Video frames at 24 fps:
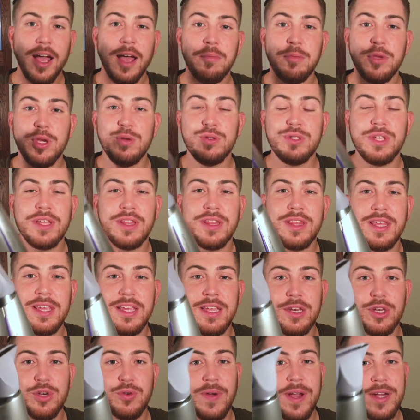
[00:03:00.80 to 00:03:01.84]
I'm using
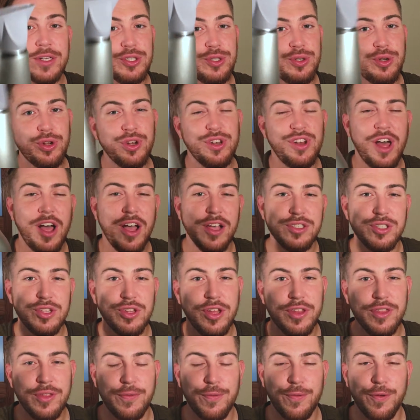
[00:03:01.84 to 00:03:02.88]
the directional
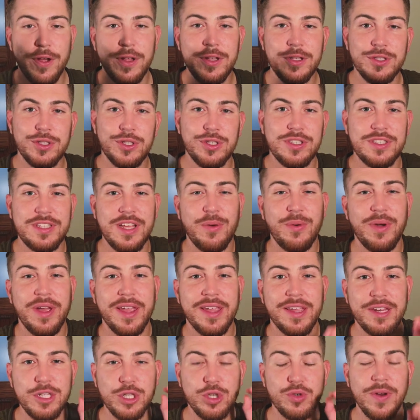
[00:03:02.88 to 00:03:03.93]
nozzle on the front, just that
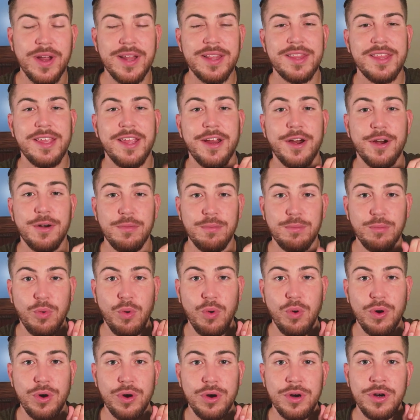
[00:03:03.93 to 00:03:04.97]
way I can direct the air
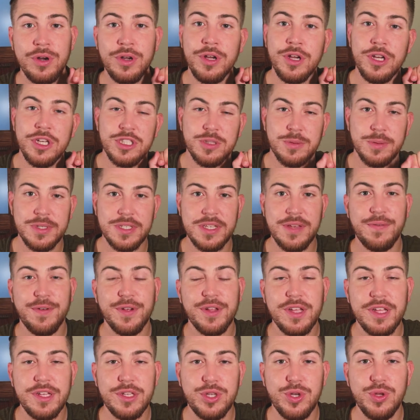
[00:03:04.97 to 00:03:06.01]
more
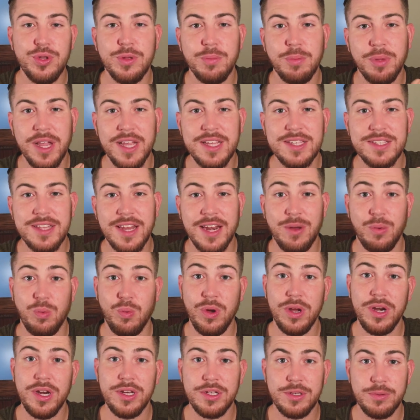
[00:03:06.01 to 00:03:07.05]
specifically to the place that I
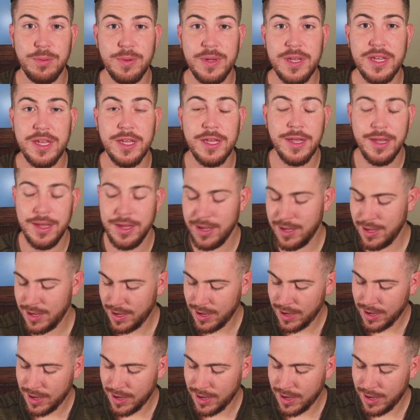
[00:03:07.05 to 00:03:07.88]
want it to be.